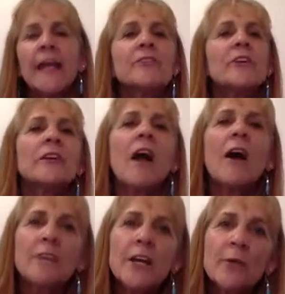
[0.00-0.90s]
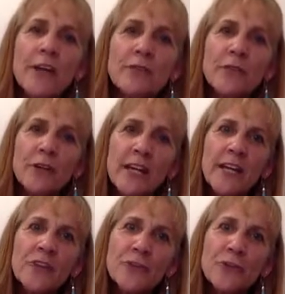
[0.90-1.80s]
it's a lovely way for
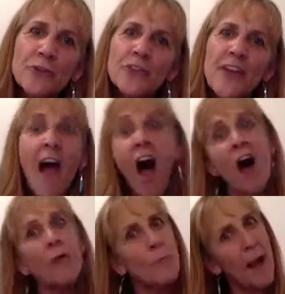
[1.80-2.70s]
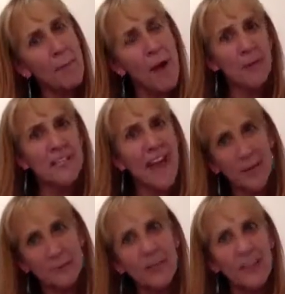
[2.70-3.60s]
kids to say, well, my mom and
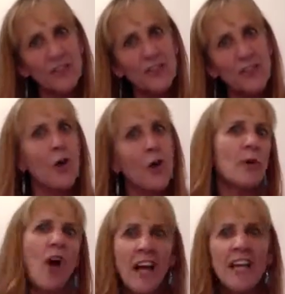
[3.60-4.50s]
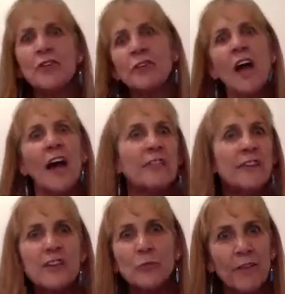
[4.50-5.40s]
dad play this at home, or I hear a lot of
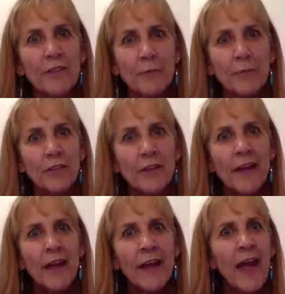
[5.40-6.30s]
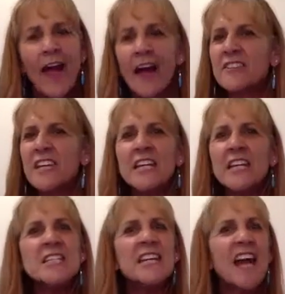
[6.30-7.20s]
these rhythms. And
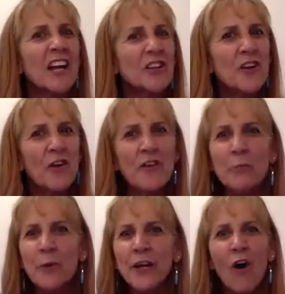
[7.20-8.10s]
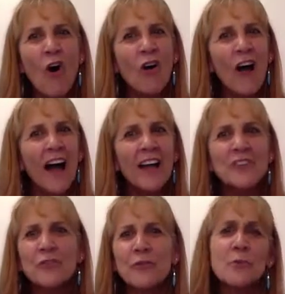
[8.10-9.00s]
India, you know, they'll bring in all
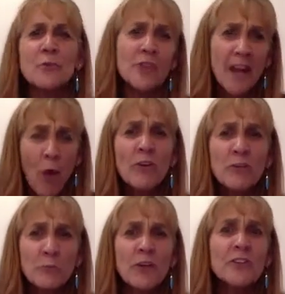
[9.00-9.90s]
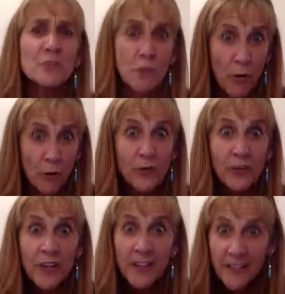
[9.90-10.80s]
kinds of rhythms. And I always bring the drones
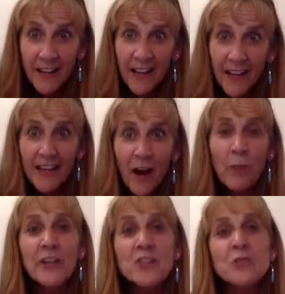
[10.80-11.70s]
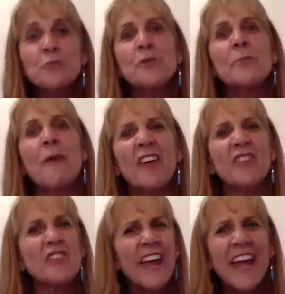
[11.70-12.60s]
in, and I'll bring a shruti box
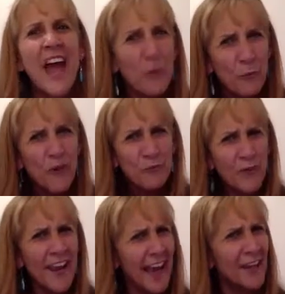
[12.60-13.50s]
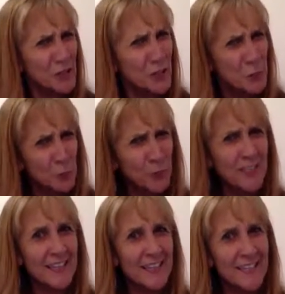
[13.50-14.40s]
and say, what if we added a shruti
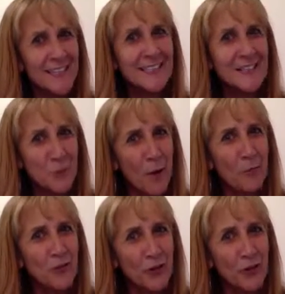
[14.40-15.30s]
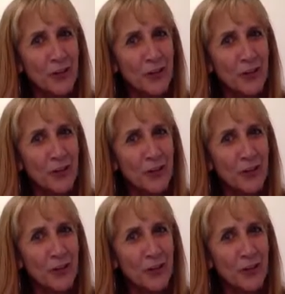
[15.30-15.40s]
to this drum circle?